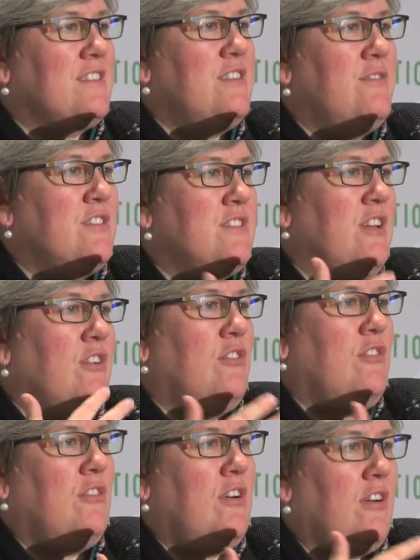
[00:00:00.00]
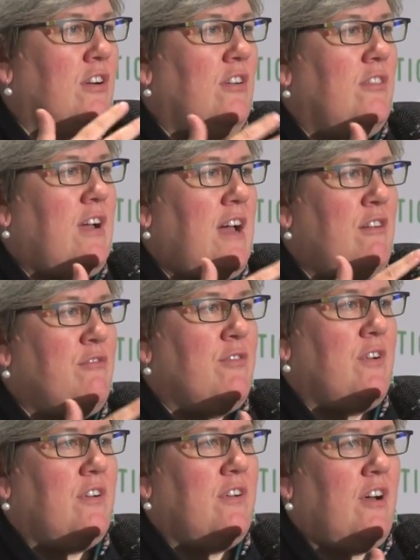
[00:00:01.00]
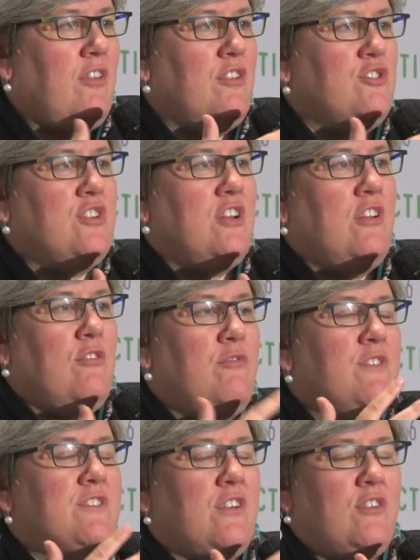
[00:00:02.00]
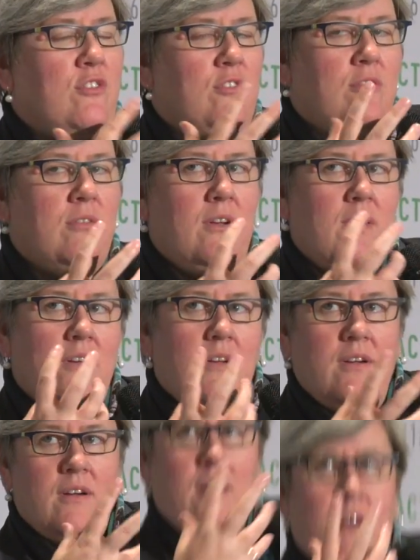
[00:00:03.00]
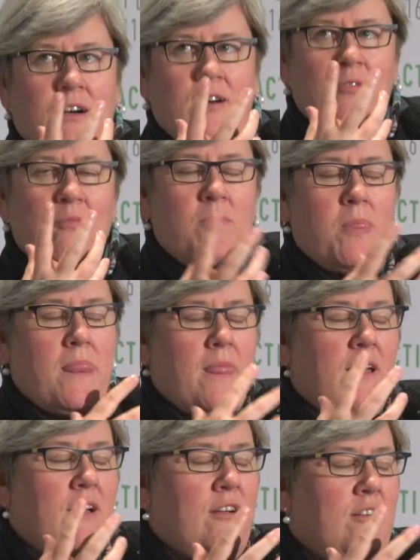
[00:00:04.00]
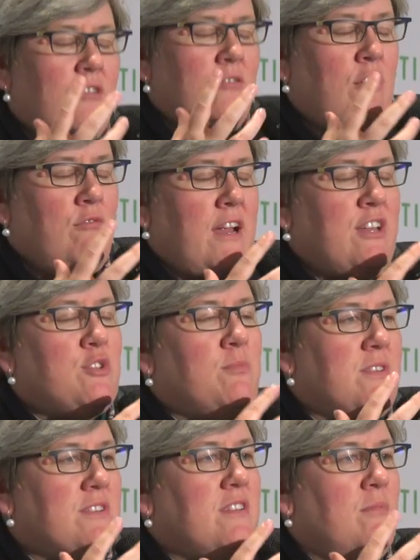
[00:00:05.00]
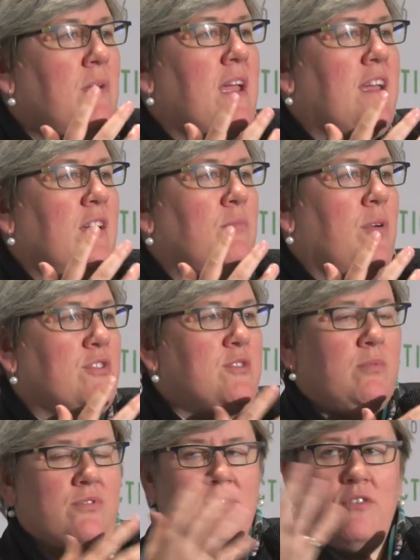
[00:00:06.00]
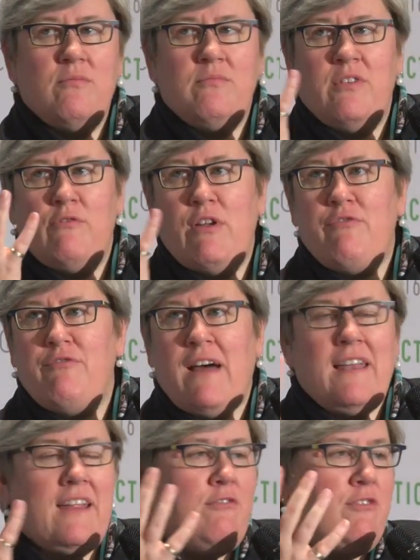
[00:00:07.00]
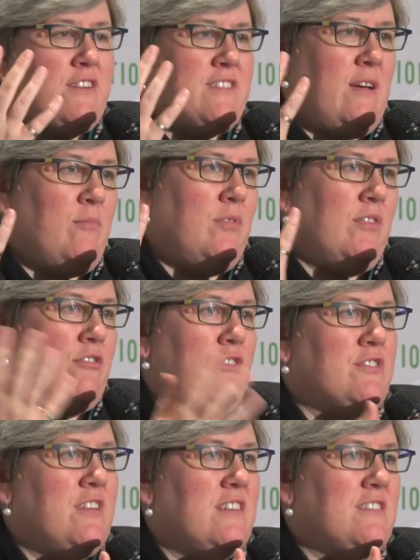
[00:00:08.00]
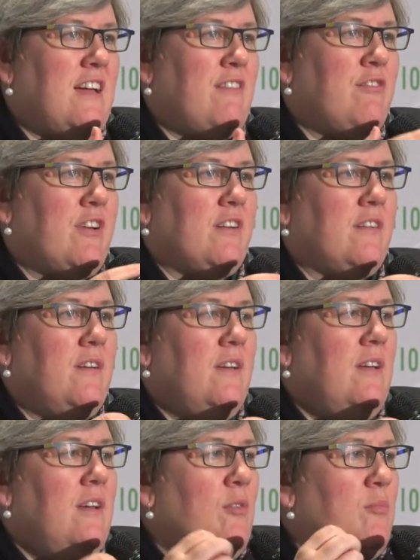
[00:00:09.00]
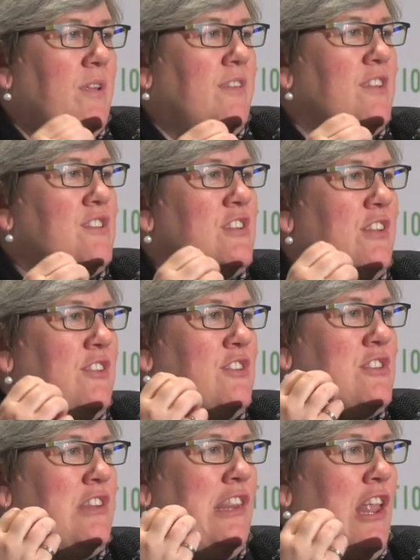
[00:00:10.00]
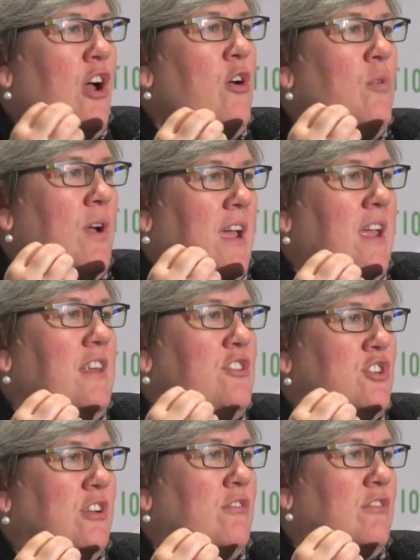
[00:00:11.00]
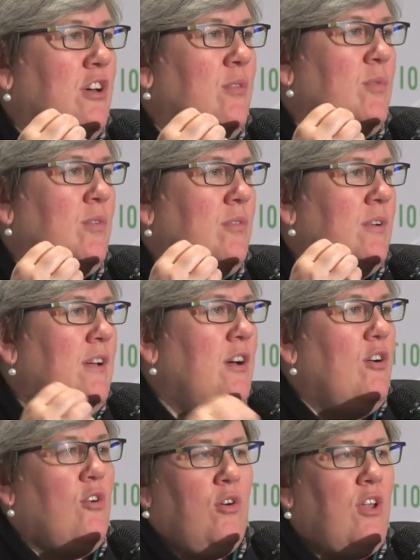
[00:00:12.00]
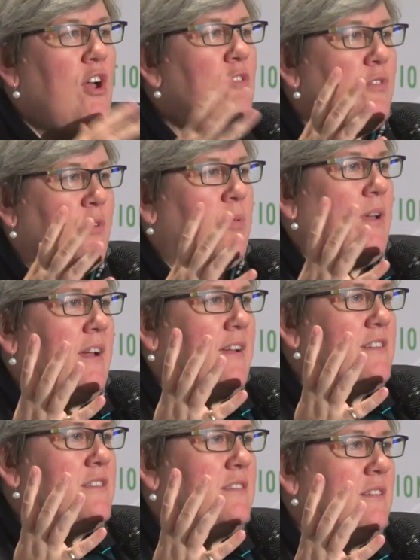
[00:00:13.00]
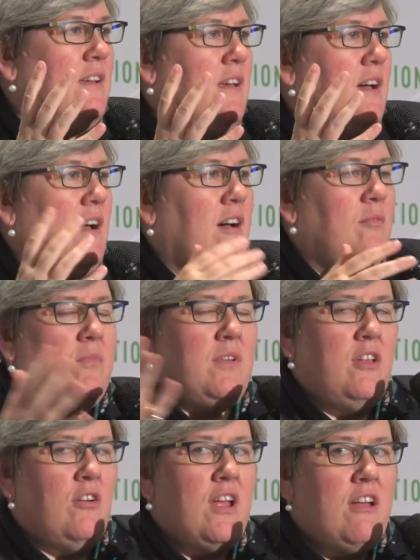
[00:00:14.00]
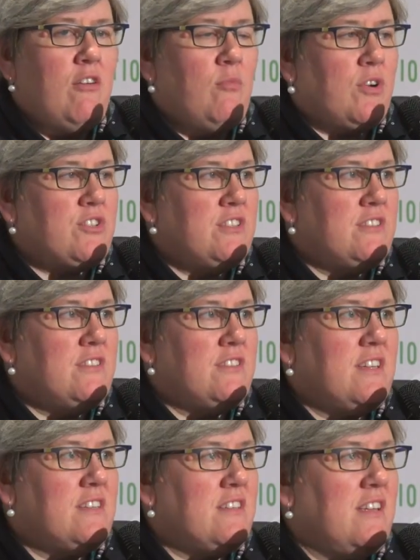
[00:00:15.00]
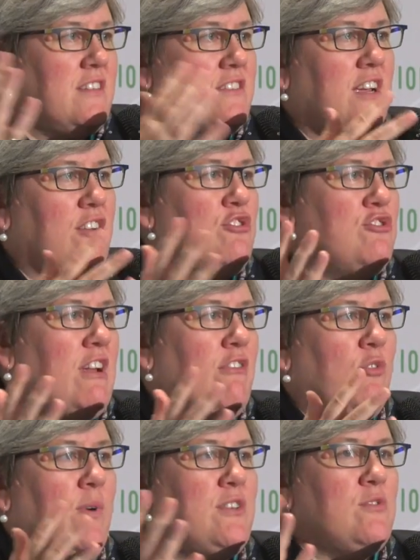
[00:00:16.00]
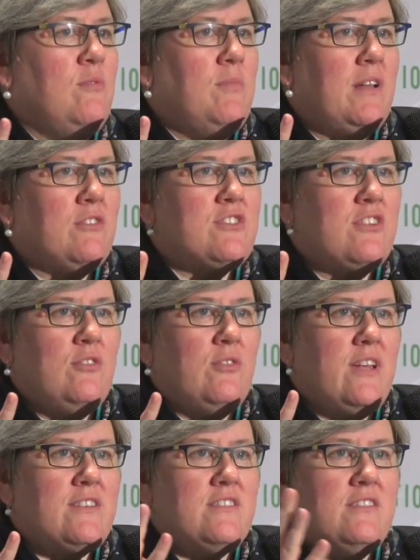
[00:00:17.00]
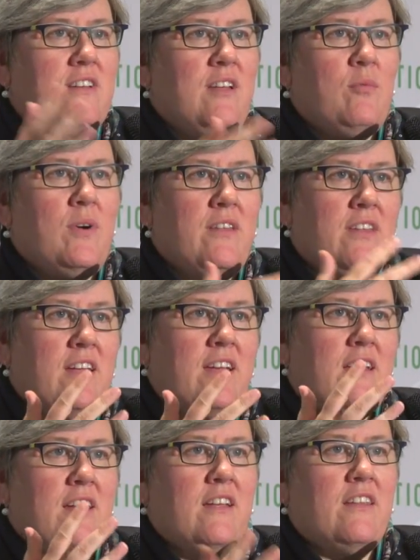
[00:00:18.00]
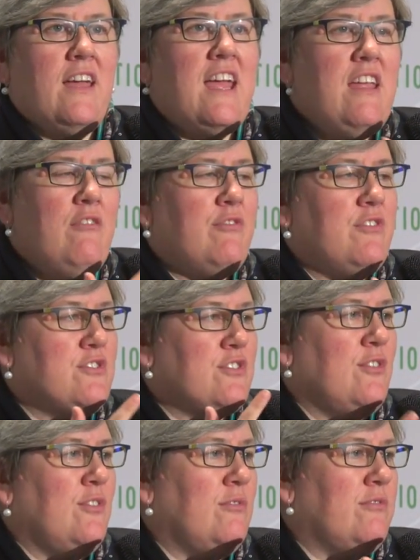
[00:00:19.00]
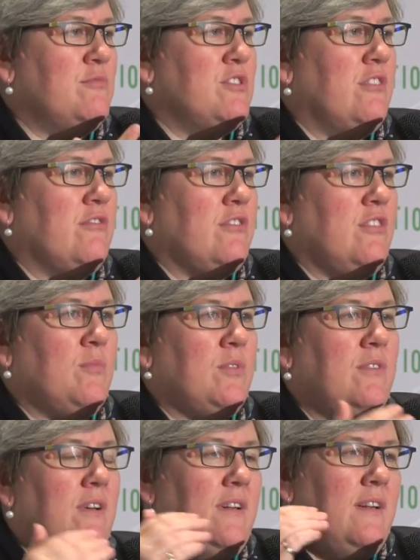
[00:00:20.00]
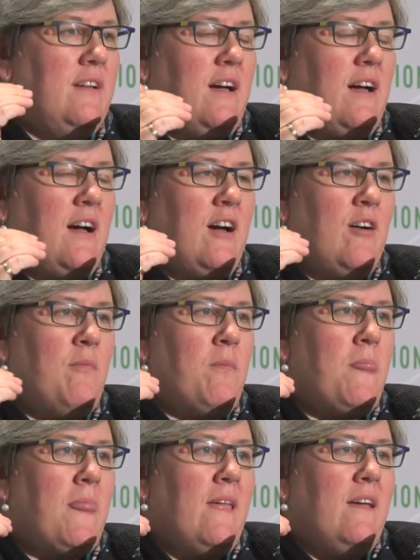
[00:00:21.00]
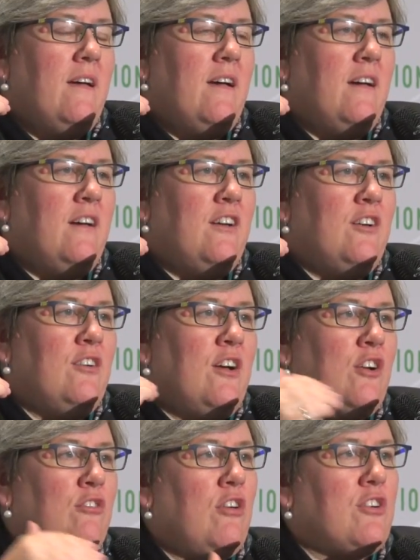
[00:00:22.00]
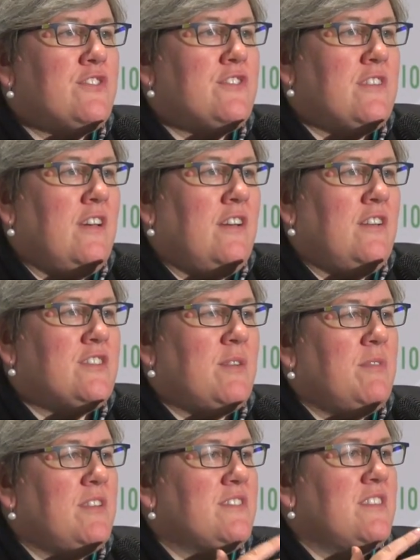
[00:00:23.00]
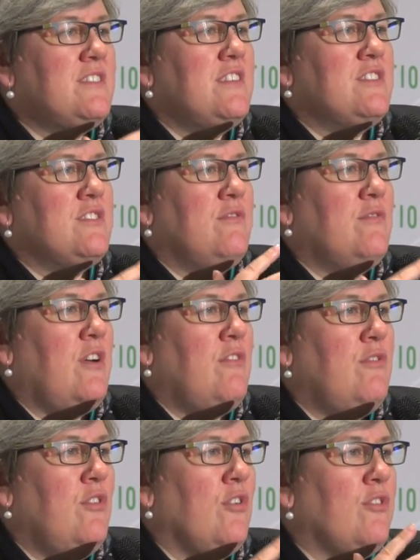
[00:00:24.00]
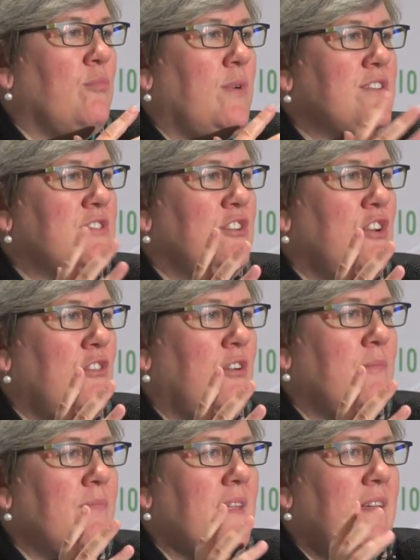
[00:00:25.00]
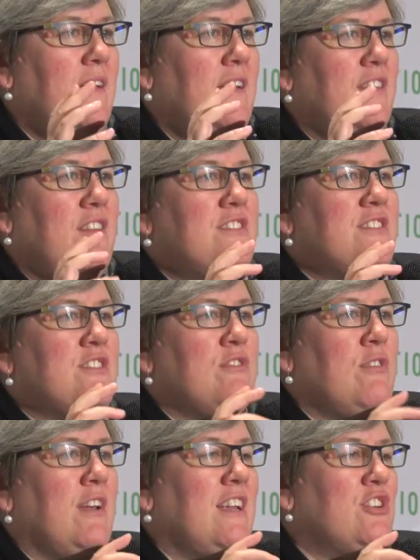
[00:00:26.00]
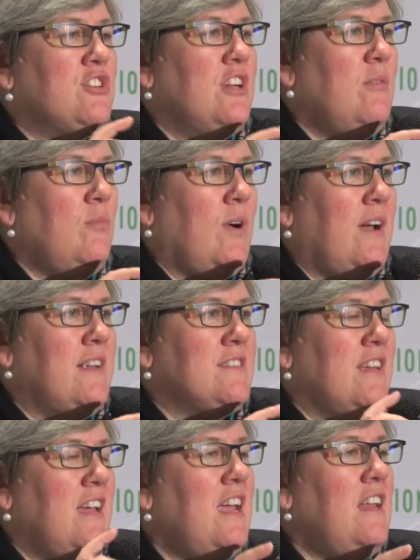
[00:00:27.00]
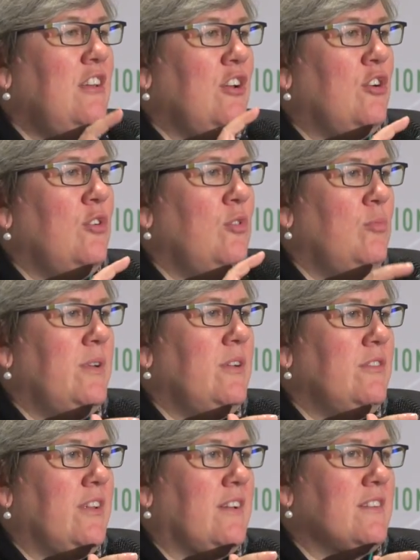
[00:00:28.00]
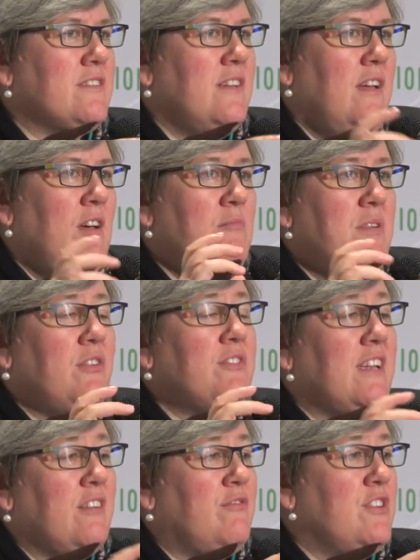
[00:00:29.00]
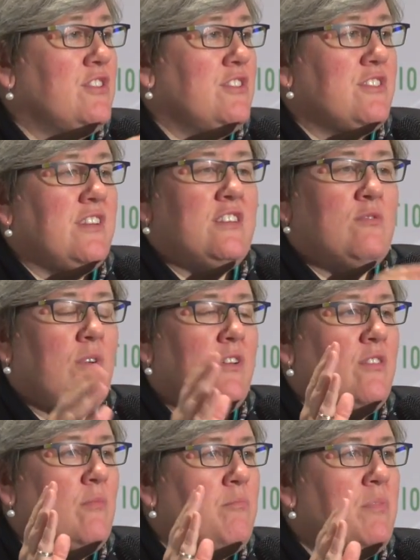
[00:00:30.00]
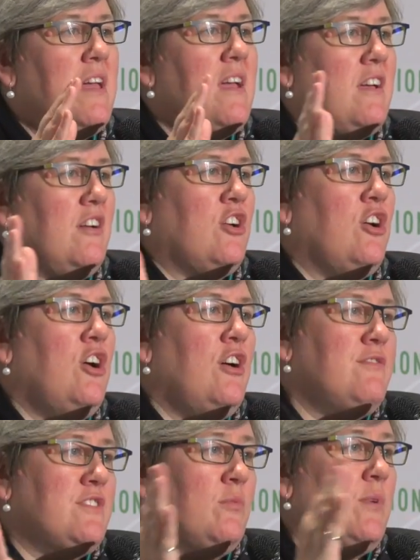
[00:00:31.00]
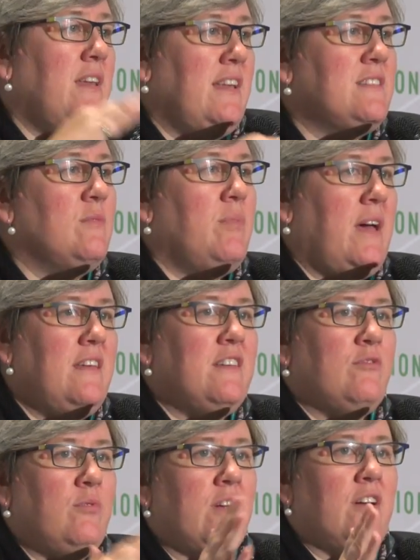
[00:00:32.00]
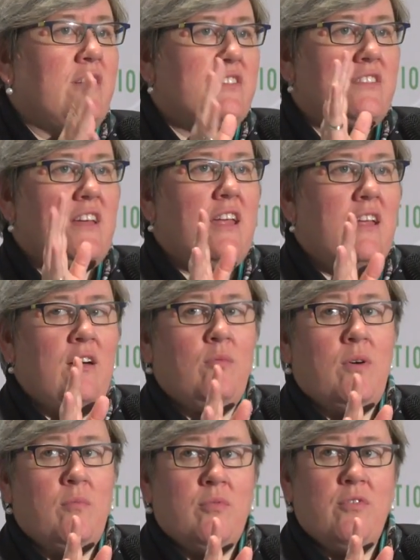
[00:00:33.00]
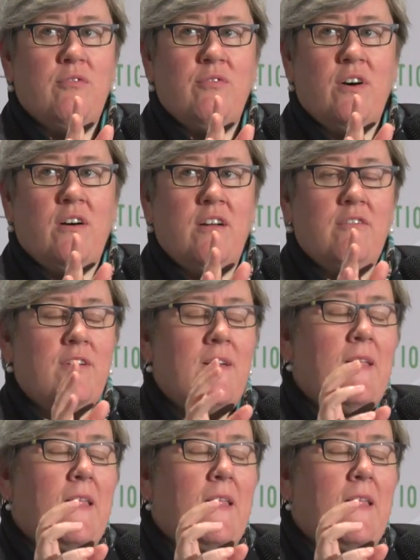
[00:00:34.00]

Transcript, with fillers: activity or, or have uh, other geophysical um, uh, arrangements that make it possible. So the Rift Valley, for example, across East Africa. But there's, there's low heat geothermal all over the place. Um, you know, here in Washington DC, the Secretary General went to a middle school yesterday where they're getting the heat for the school from geothermal. Um, uh, across uh, some of the cities of, of northern Western Europe. This is a really cheap way to heat and cool buildings. Building efficiency is one of the big curves that we need to bend if we're going to stay at 1.5.